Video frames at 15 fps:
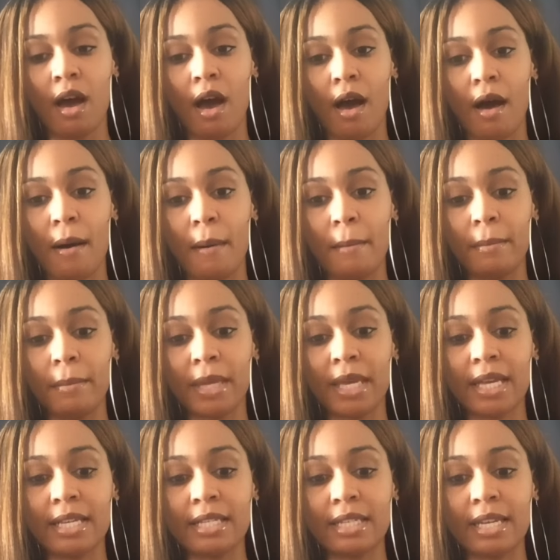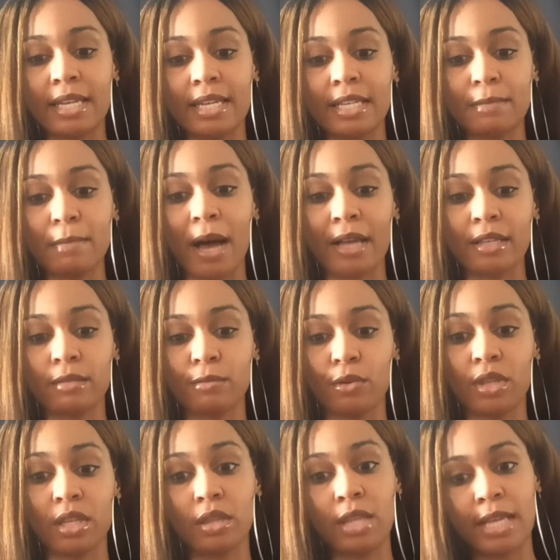um, because it is possible
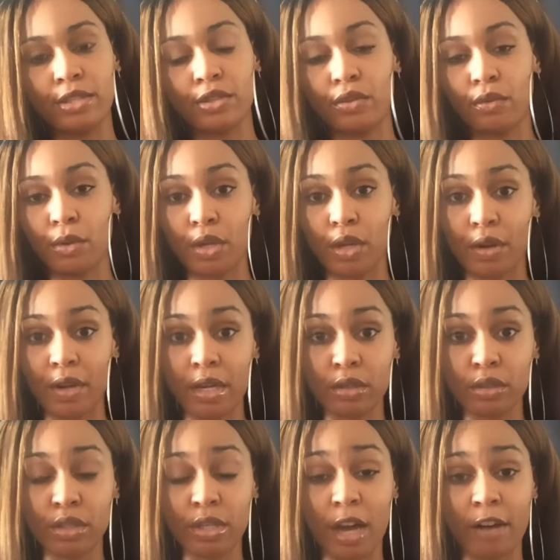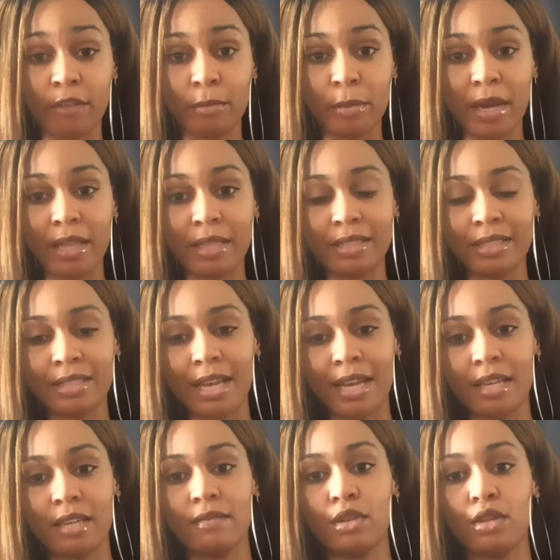that that's throwing your energy off balance. It's
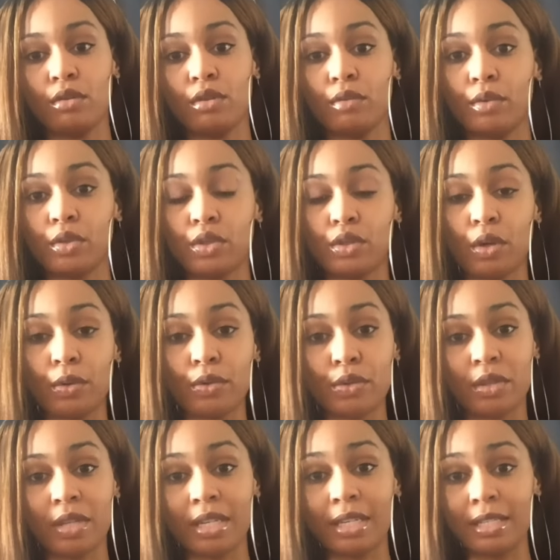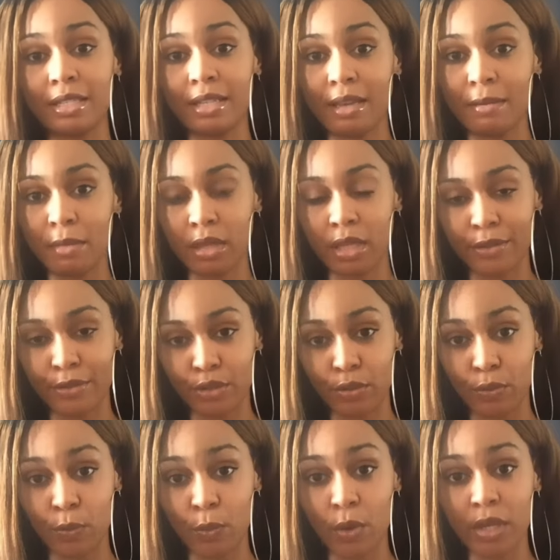not giving you the results or the contentment that you
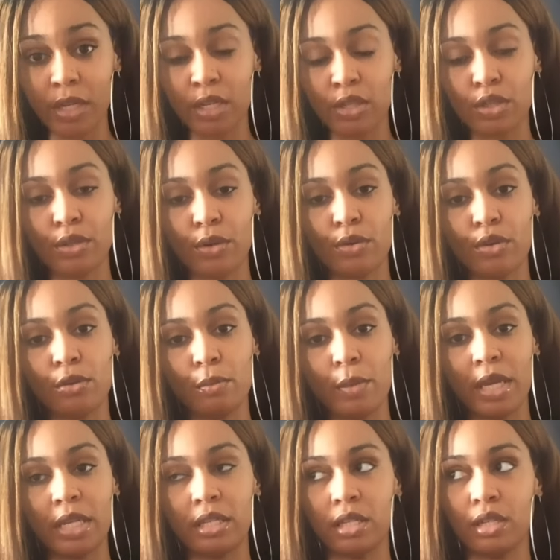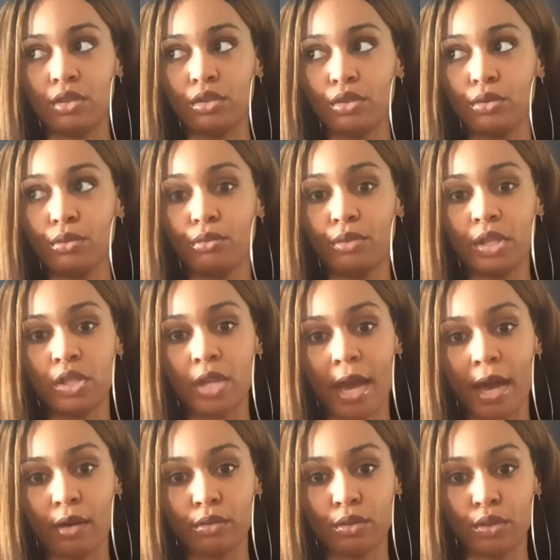want. And so you may need to reach
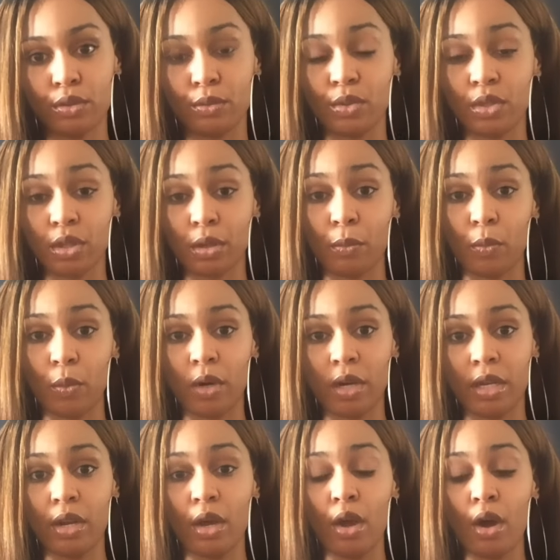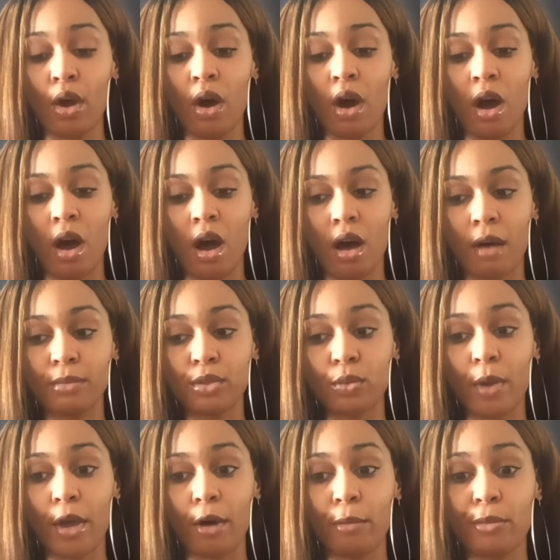out to someone um, to
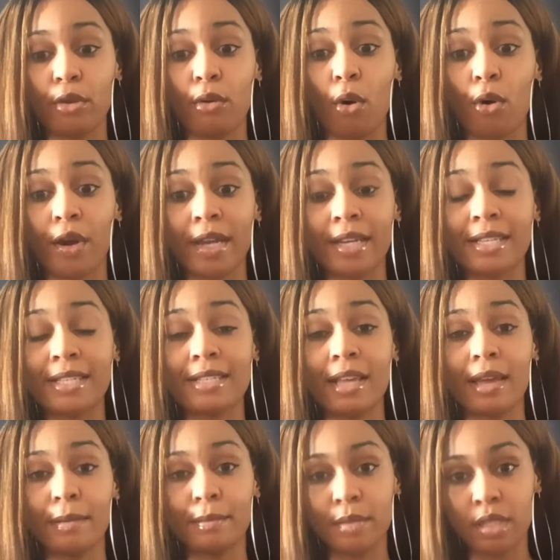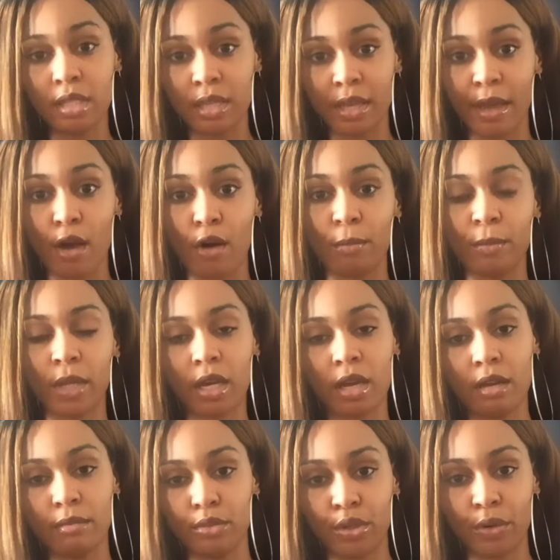help you or accept the help that
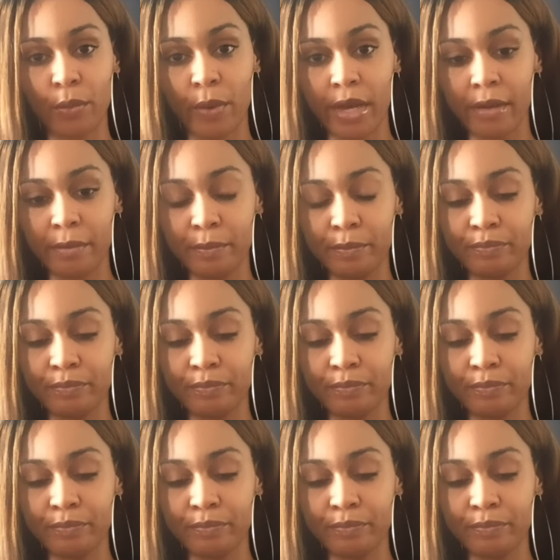comes your way.